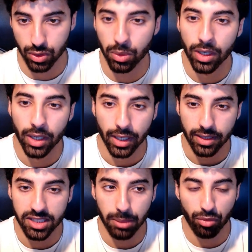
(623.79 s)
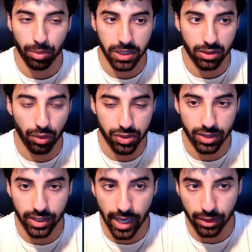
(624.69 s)
So this type of product,
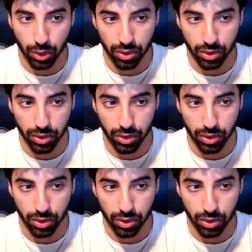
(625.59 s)
obviously the end